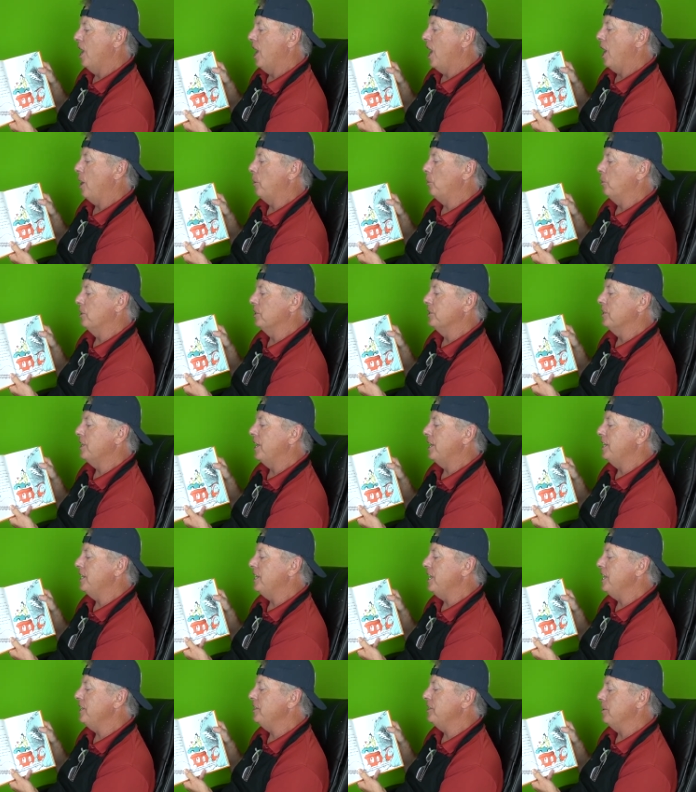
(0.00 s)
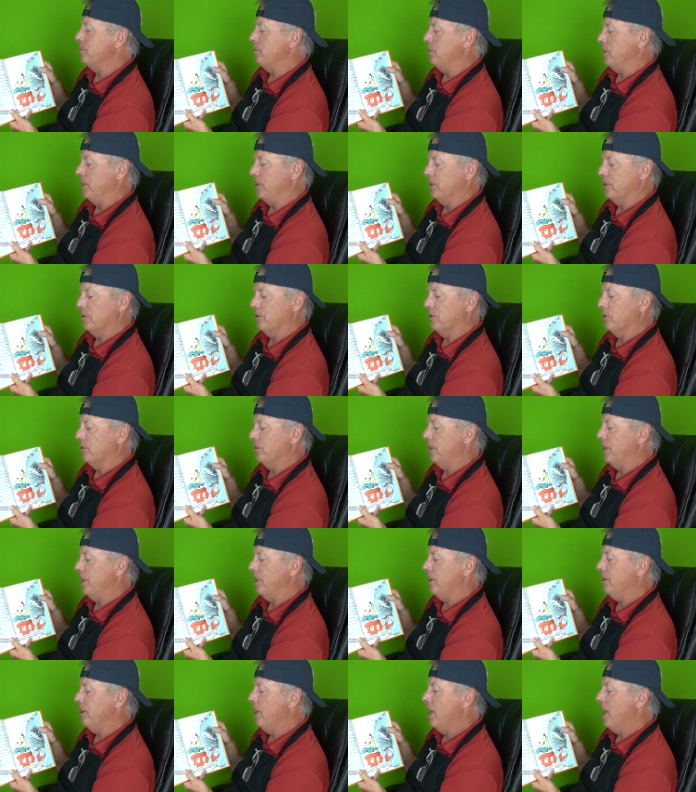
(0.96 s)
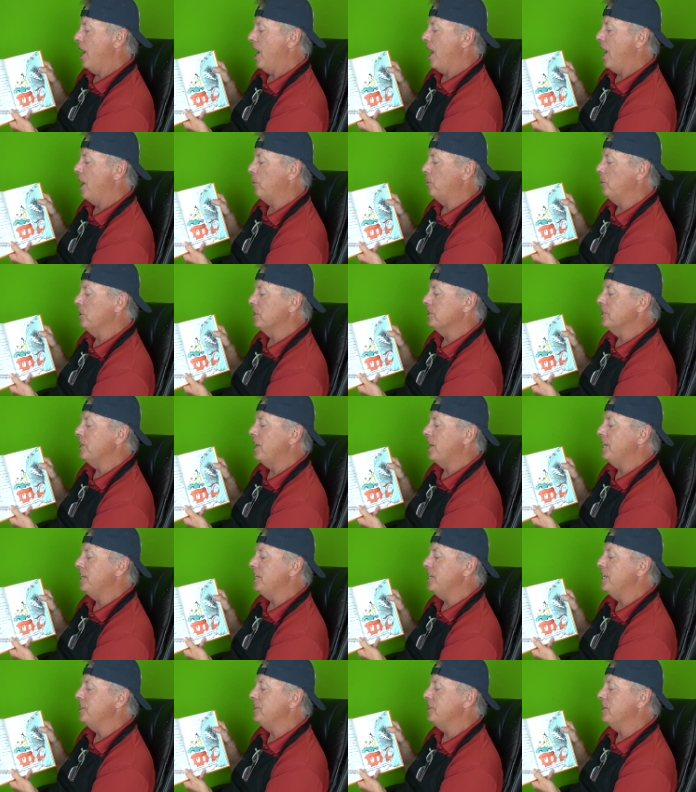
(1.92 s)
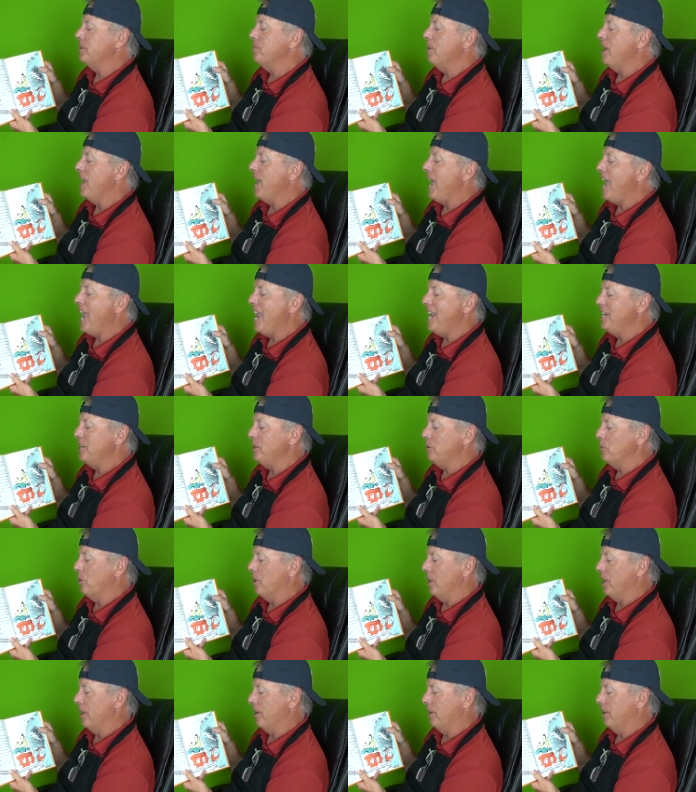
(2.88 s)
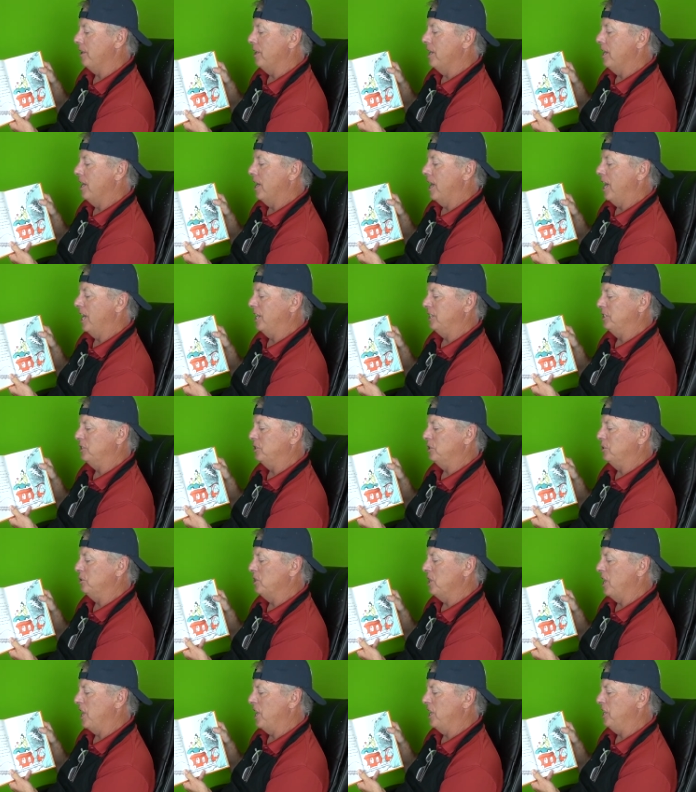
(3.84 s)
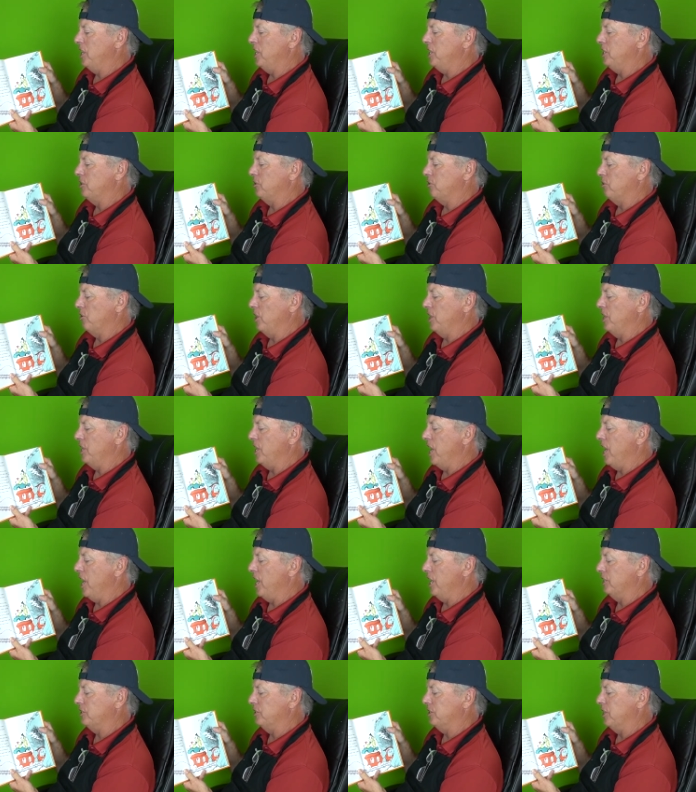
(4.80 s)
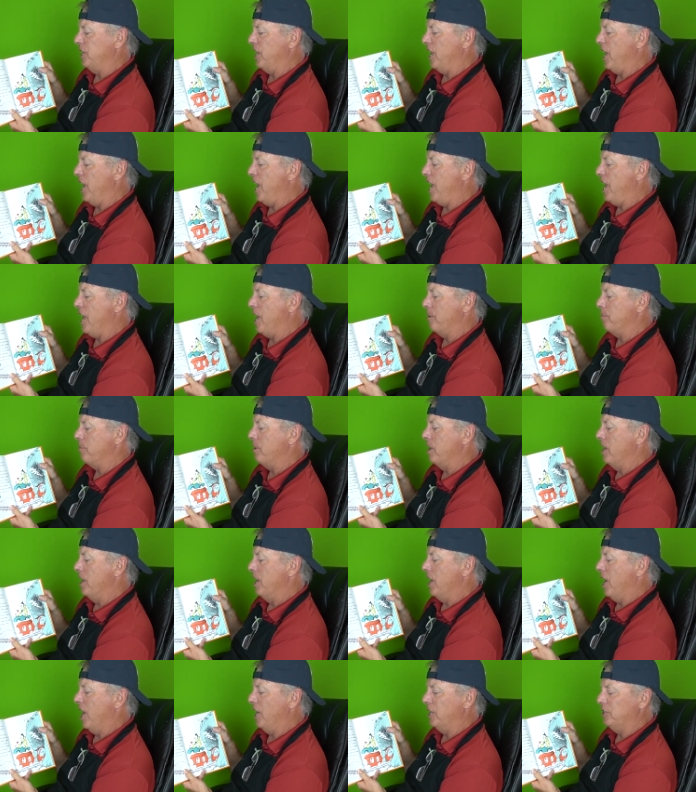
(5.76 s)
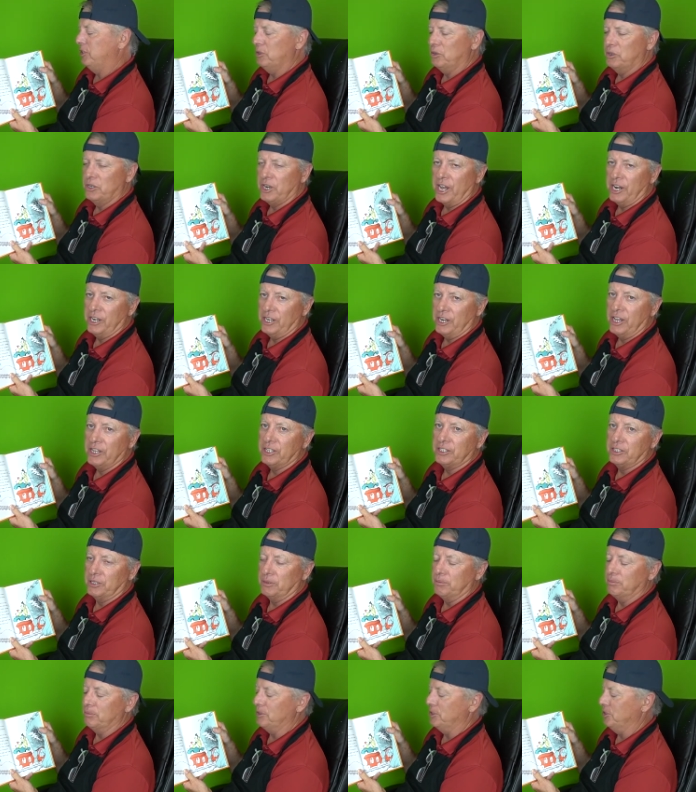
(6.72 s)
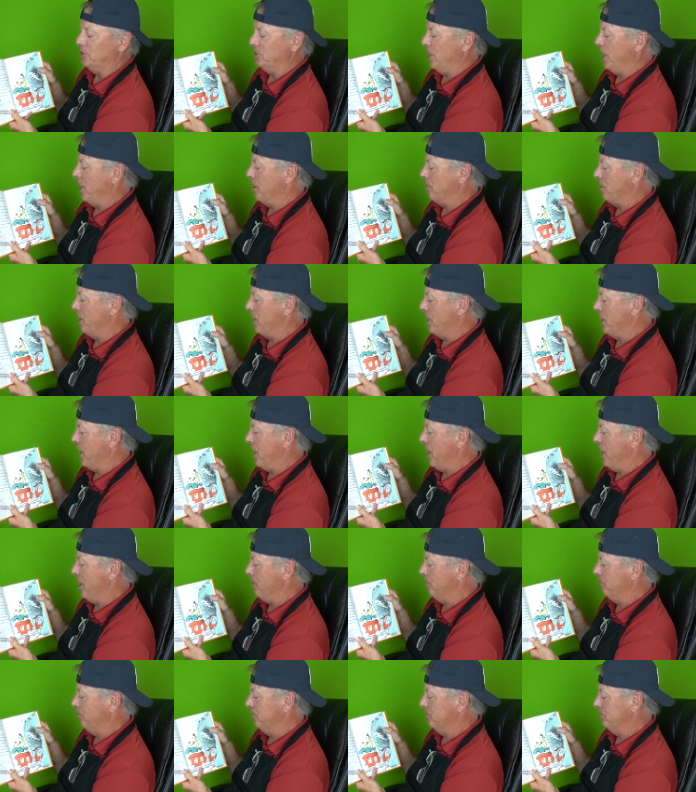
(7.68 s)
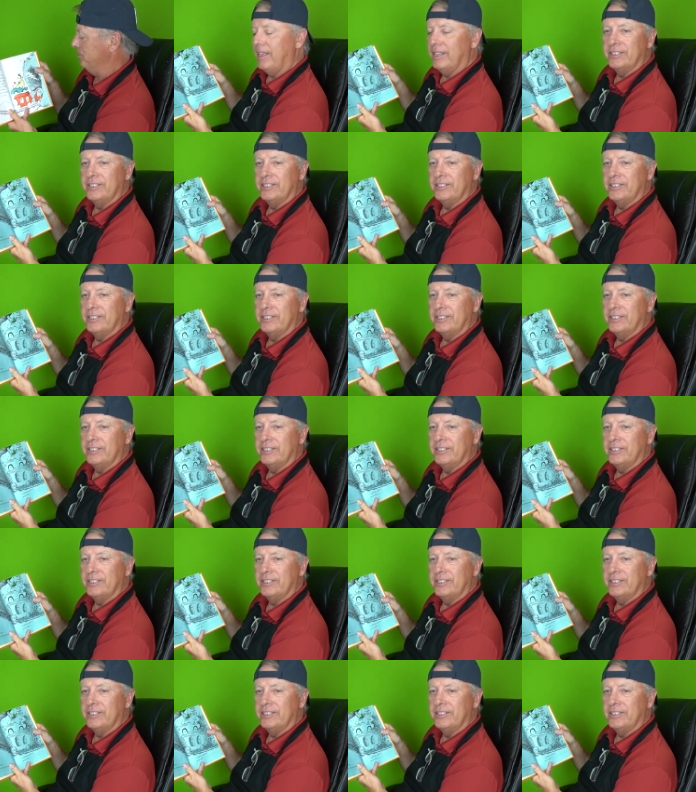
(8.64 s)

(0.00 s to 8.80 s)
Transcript: I will not eat them here or there. I will not eat them anywhere. I do not eat green eggs and ham. I do not like them, Sam I am.